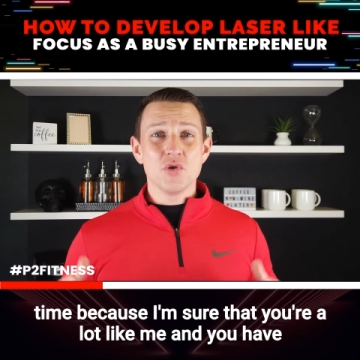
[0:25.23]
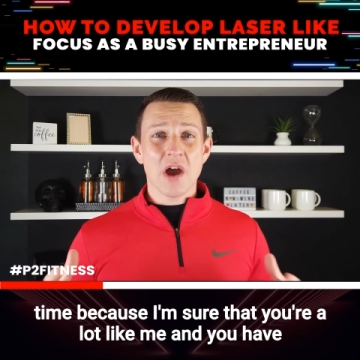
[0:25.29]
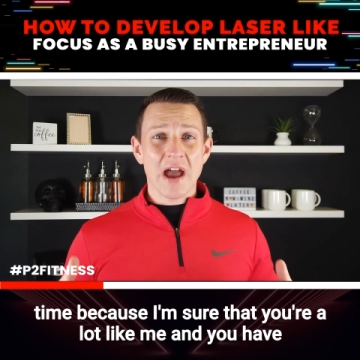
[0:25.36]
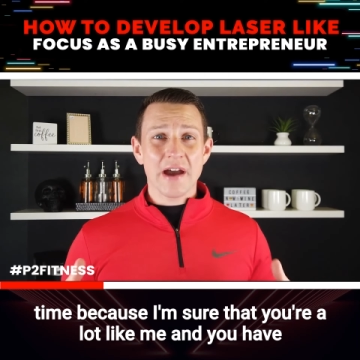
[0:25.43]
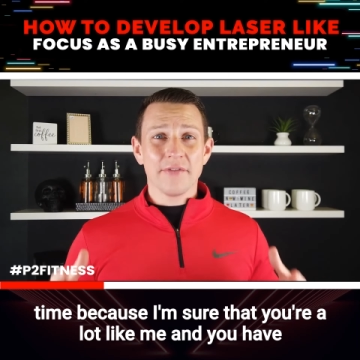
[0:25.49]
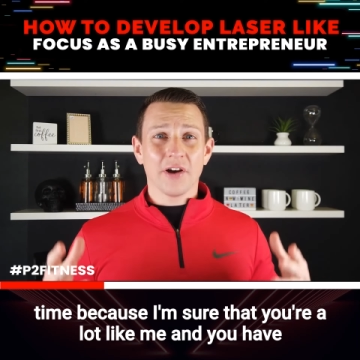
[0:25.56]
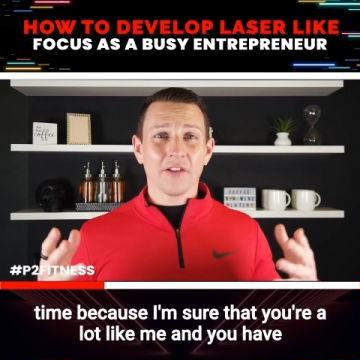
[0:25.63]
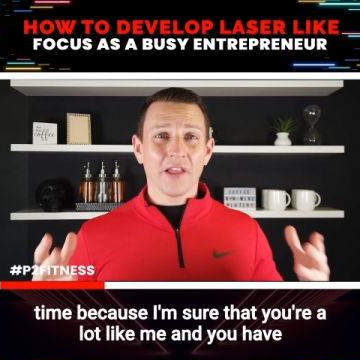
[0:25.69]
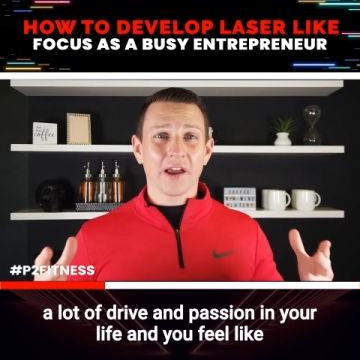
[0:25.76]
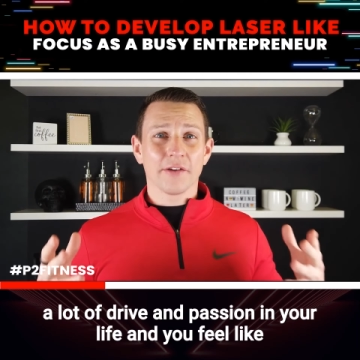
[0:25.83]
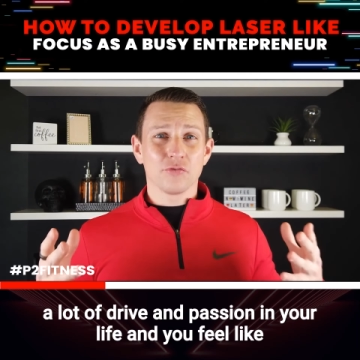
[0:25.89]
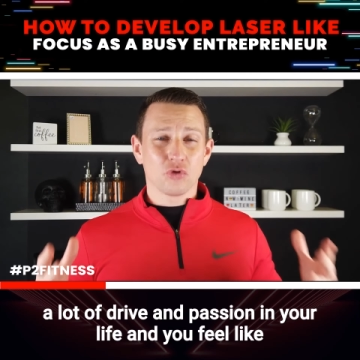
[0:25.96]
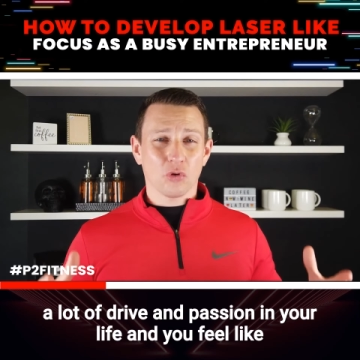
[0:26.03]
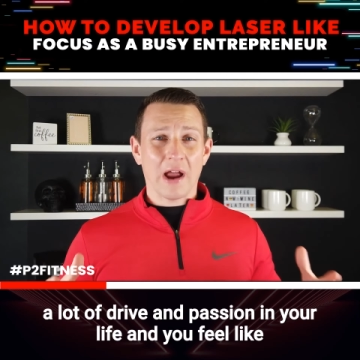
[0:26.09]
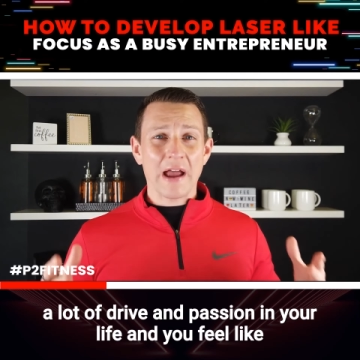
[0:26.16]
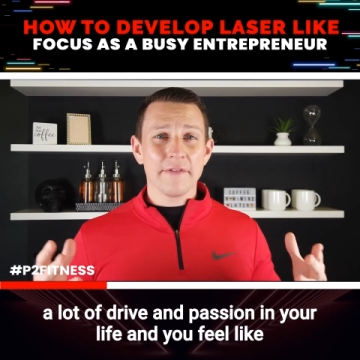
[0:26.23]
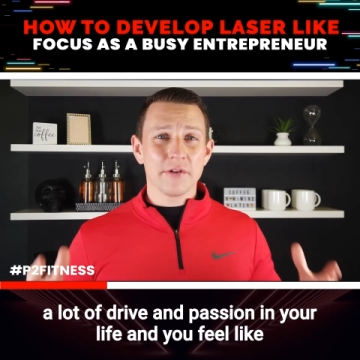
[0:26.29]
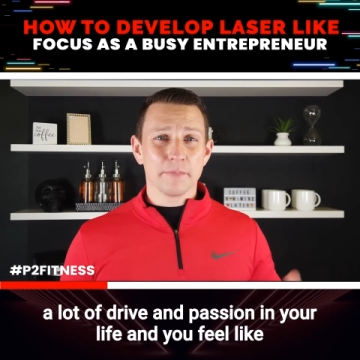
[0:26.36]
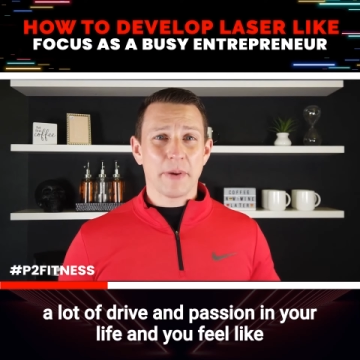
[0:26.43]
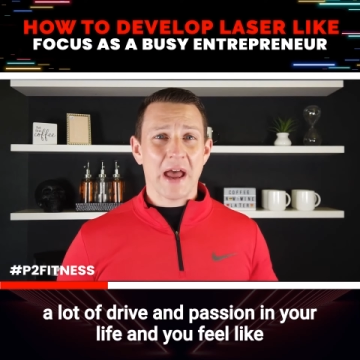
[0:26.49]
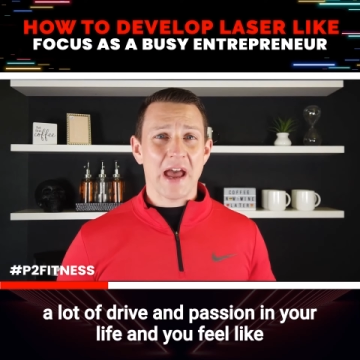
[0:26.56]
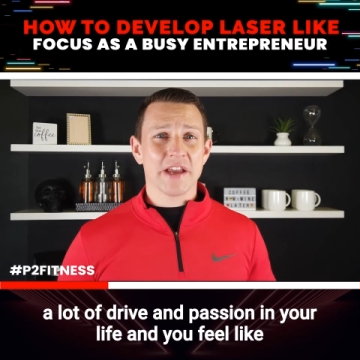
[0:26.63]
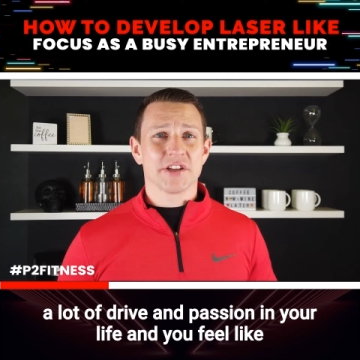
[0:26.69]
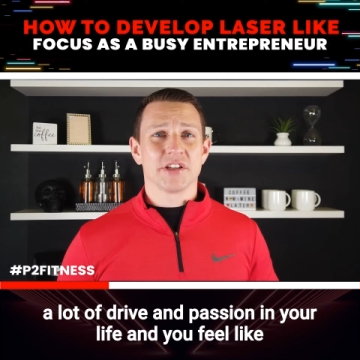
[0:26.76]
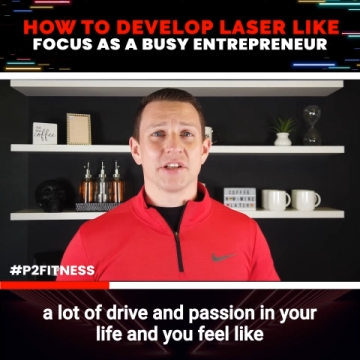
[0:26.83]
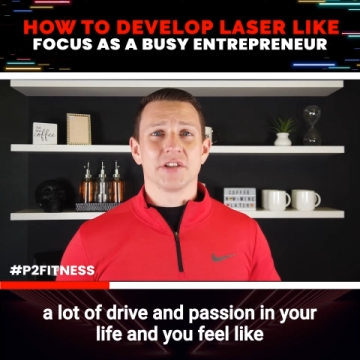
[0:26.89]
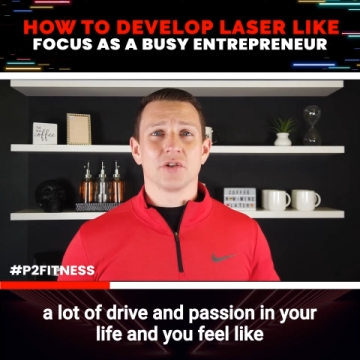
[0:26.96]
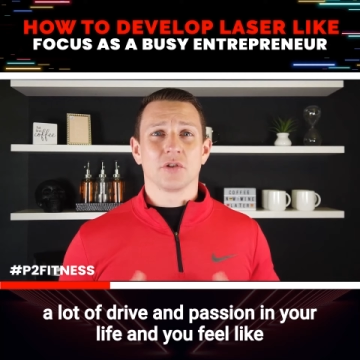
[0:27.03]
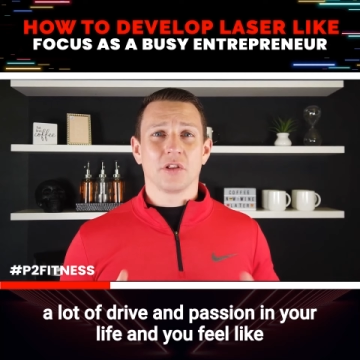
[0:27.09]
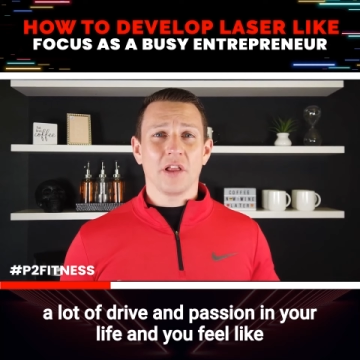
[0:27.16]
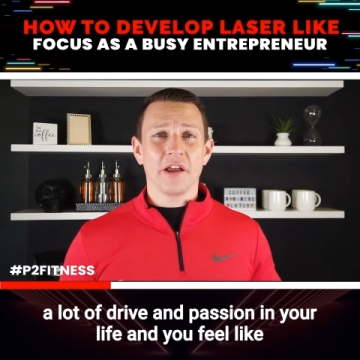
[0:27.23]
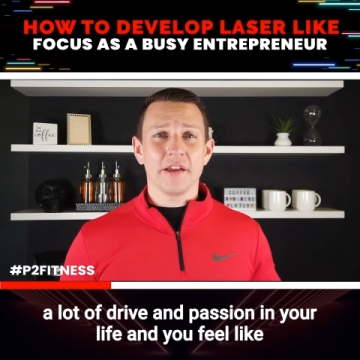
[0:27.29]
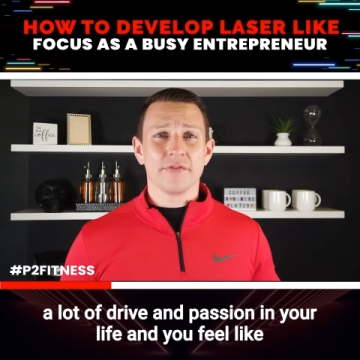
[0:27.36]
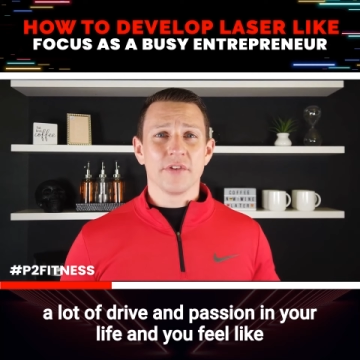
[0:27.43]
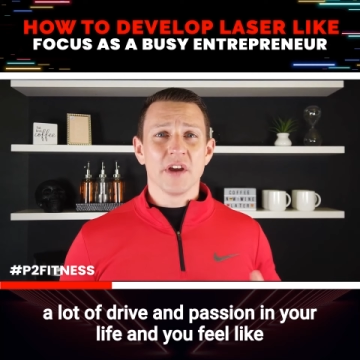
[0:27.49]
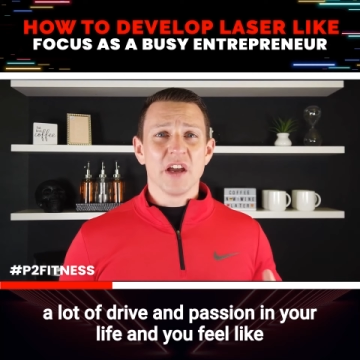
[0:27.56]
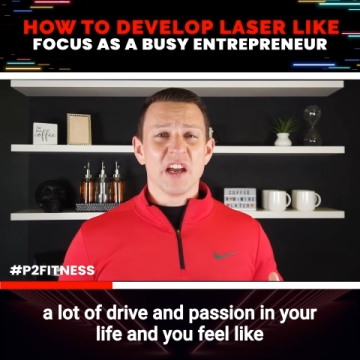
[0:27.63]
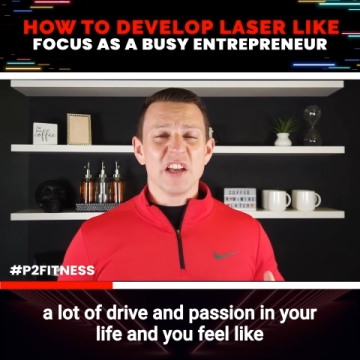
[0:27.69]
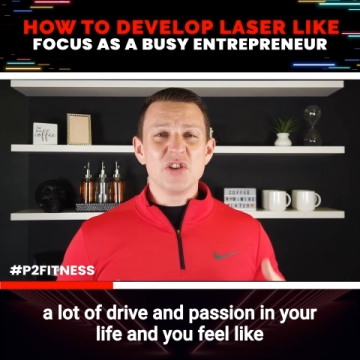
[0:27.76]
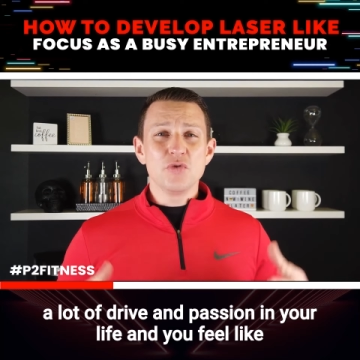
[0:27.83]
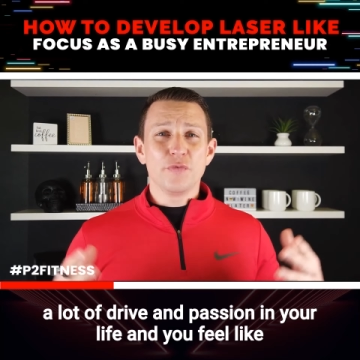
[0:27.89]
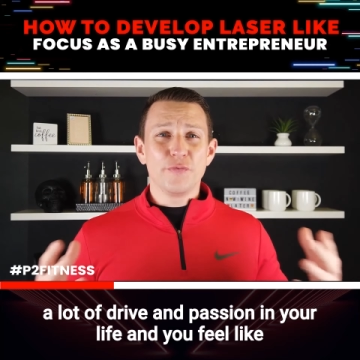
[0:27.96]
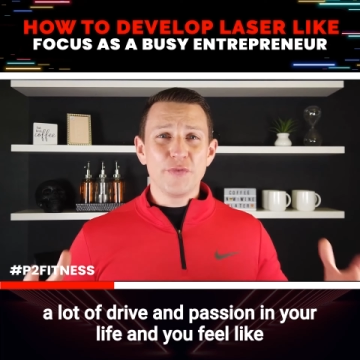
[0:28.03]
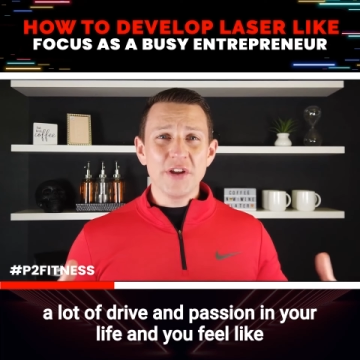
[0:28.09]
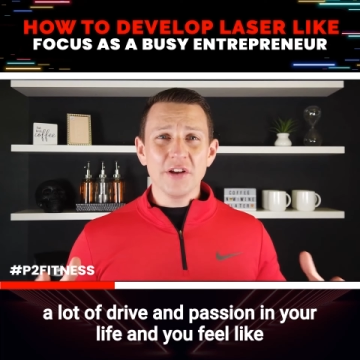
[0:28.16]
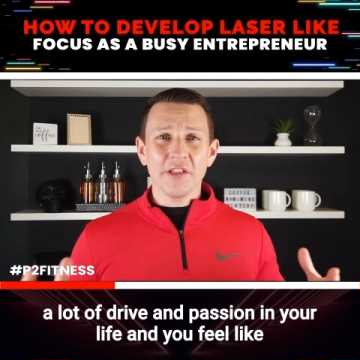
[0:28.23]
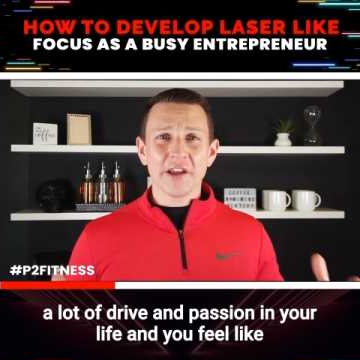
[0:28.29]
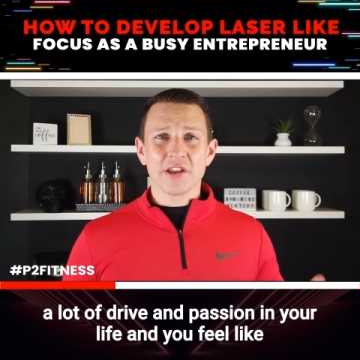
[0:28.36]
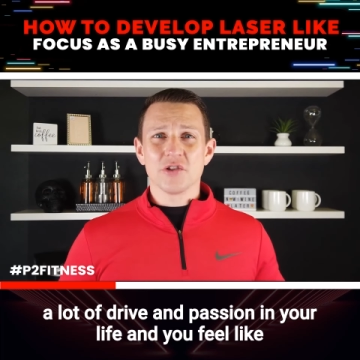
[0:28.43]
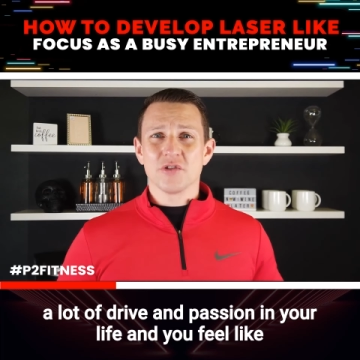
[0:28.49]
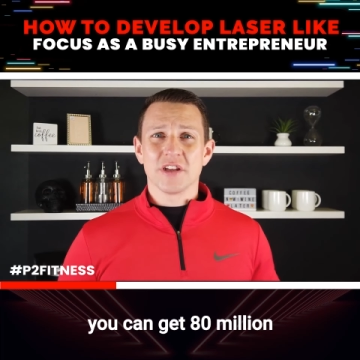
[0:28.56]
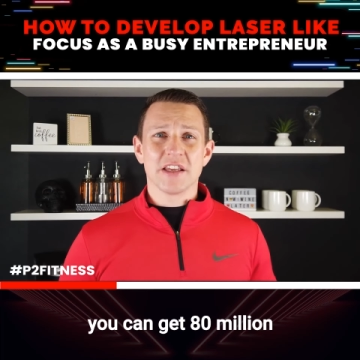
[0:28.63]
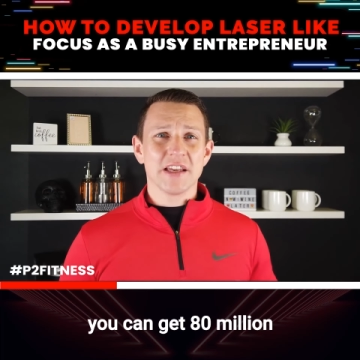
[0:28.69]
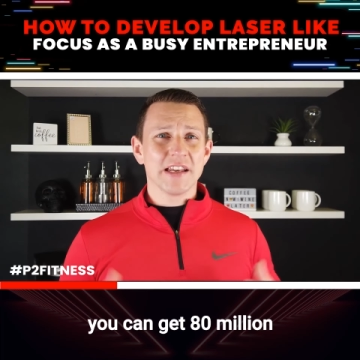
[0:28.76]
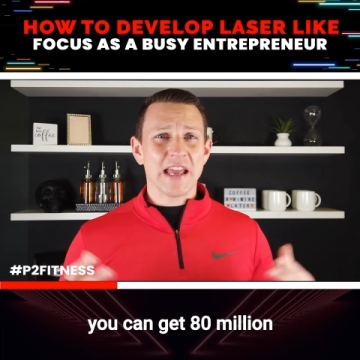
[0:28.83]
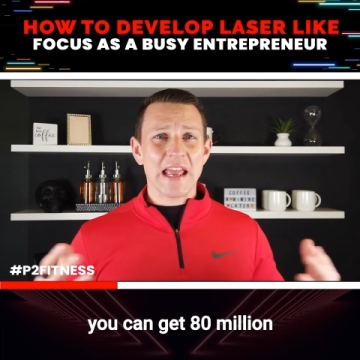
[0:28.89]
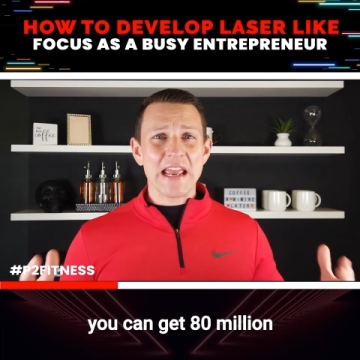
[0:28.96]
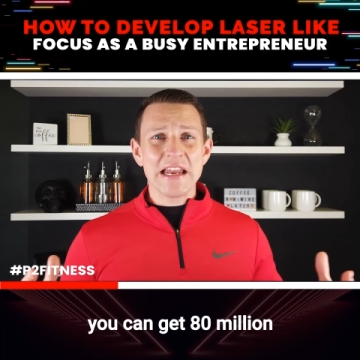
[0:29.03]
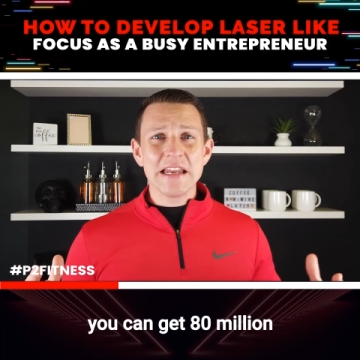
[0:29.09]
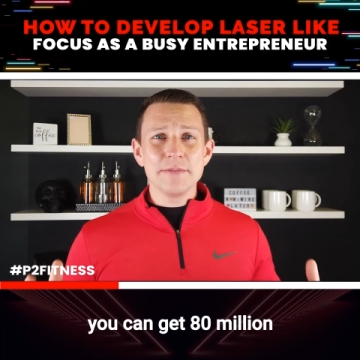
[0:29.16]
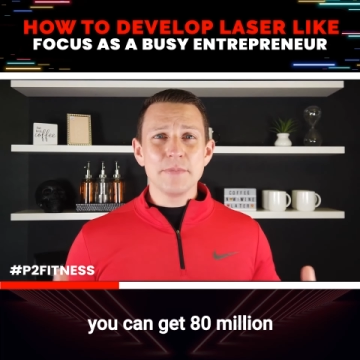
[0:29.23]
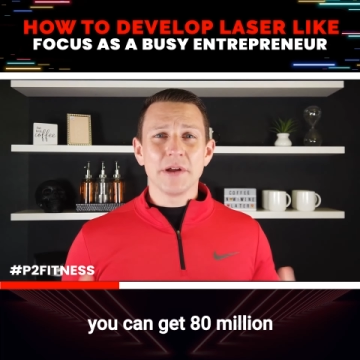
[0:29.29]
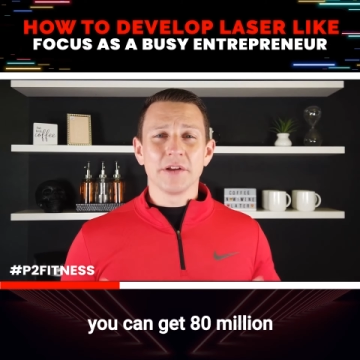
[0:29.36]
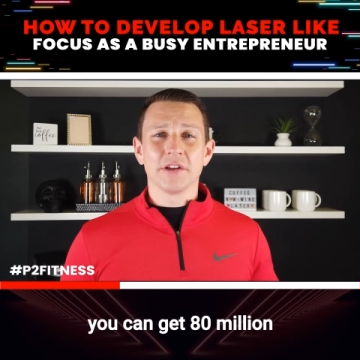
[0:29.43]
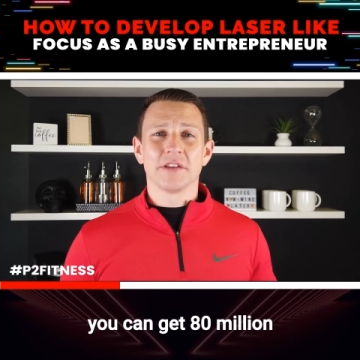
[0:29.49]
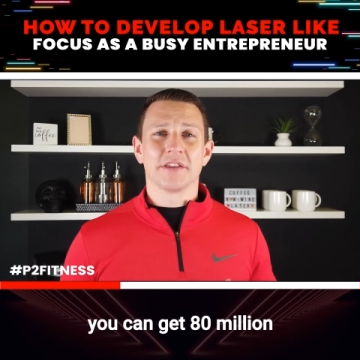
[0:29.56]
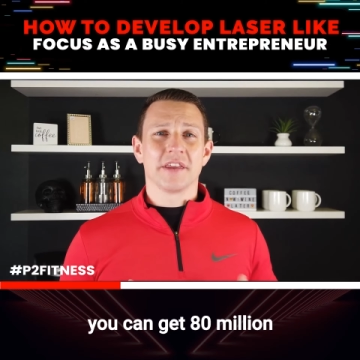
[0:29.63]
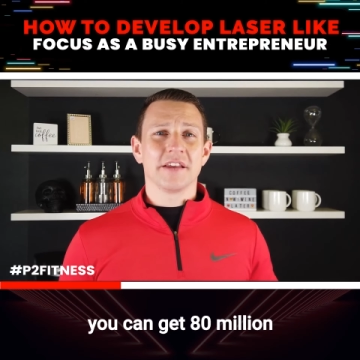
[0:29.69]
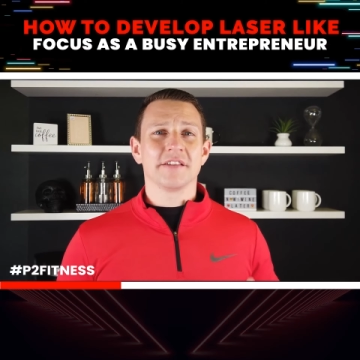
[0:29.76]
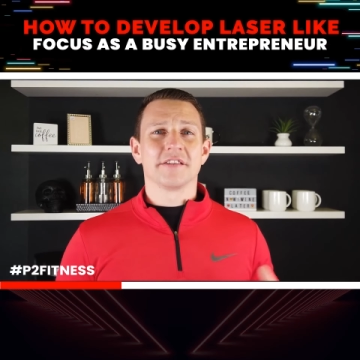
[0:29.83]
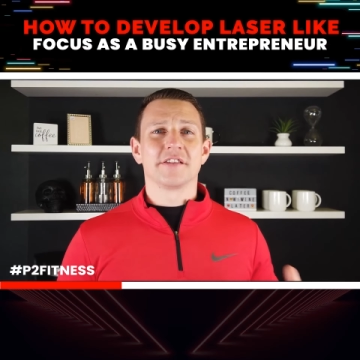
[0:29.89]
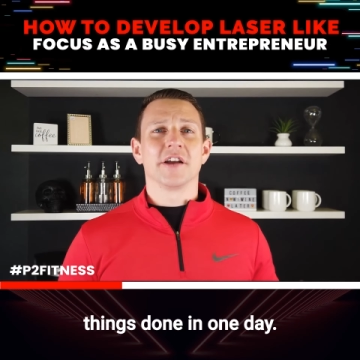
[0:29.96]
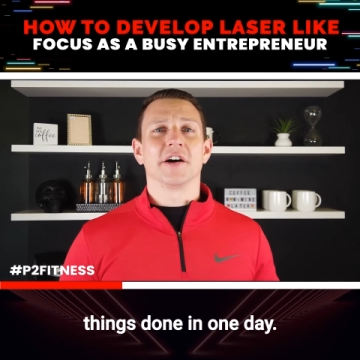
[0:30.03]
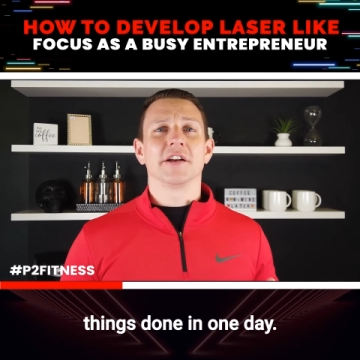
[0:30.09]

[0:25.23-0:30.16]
and you have a lot of drive and passion in your life, and you feel like you can get 80 million things